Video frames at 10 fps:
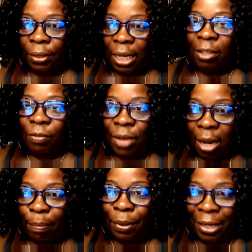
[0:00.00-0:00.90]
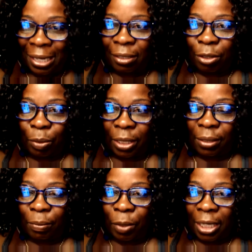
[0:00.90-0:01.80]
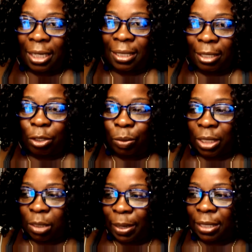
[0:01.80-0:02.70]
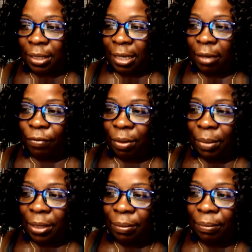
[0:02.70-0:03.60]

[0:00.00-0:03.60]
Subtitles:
And you've got to put into it what it is that you expect to get from it.